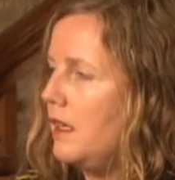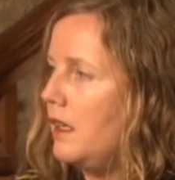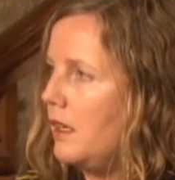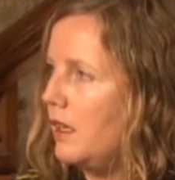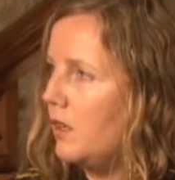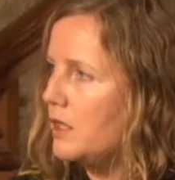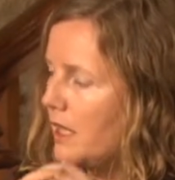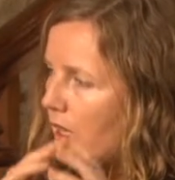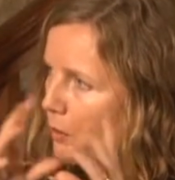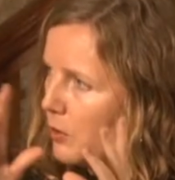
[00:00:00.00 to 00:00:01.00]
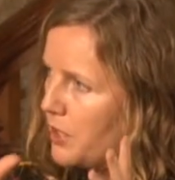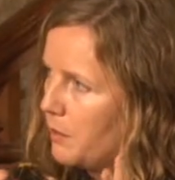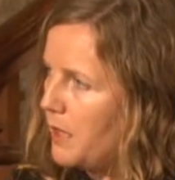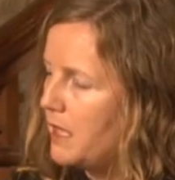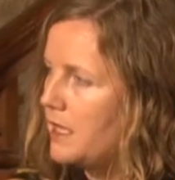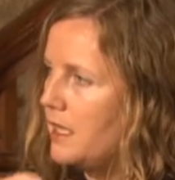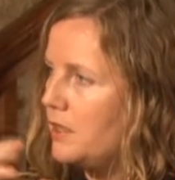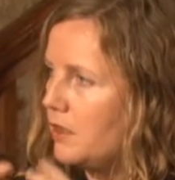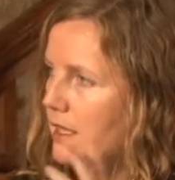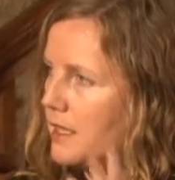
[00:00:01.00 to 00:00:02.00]
uh, on the animals
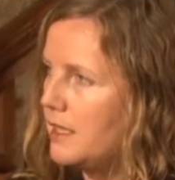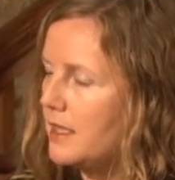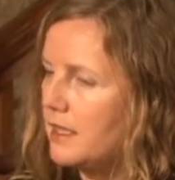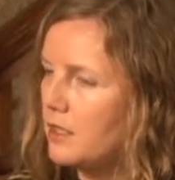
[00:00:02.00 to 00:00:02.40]
depicted, on the scenes